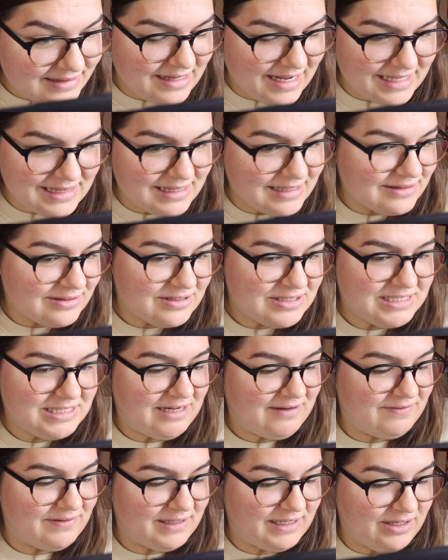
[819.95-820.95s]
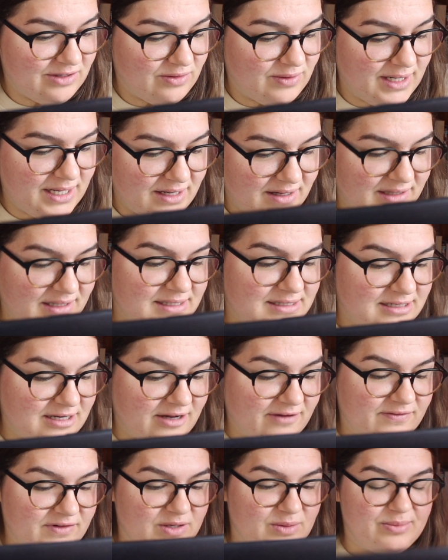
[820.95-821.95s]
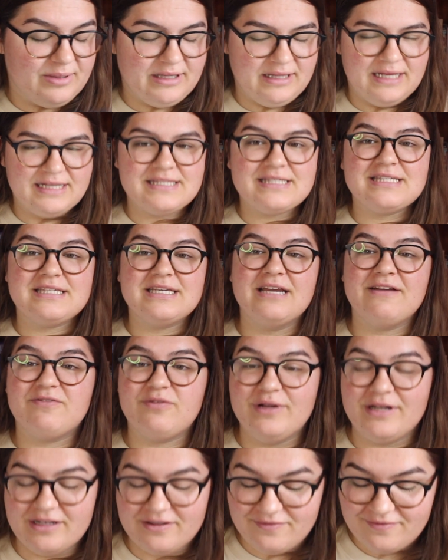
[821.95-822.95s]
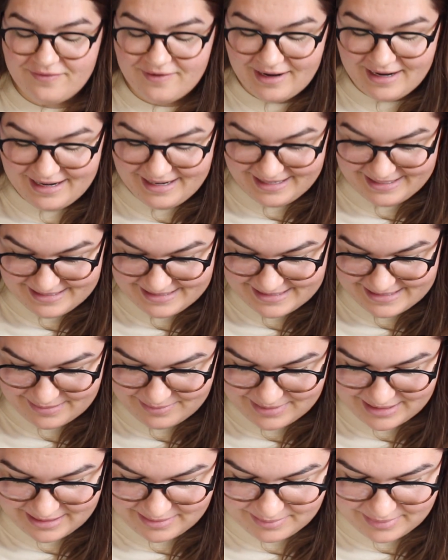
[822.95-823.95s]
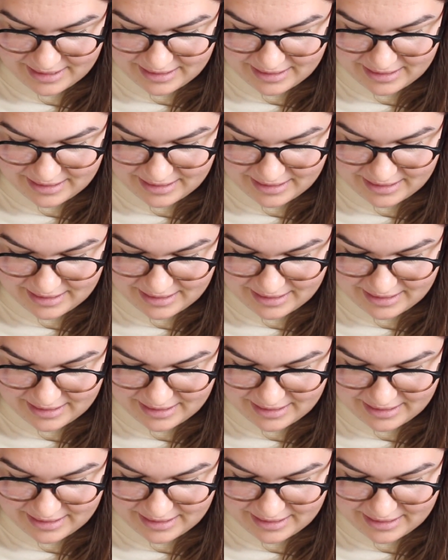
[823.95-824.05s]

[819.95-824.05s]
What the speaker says: I think there's definitely gray on this cover, but let's see if we can find something